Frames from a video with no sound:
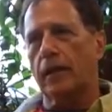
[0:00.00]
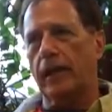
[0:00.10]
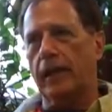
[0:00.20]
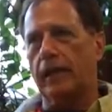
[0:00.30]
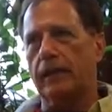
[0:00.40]

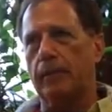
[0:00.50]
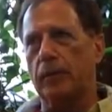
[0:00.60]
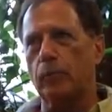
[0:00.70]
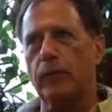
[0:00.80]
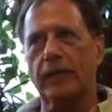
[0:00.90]
And I
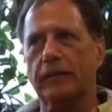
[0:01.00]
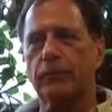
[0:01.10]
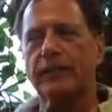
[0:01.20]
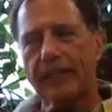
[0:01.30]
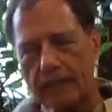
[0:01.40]
mean,
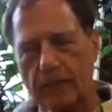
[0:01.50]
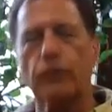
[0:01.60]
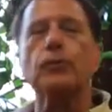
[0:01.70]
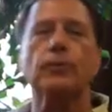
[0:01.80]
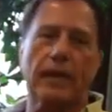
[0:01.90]
we tend to
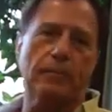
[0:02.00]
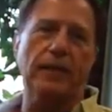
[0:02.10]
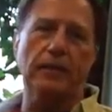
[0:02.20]
do that.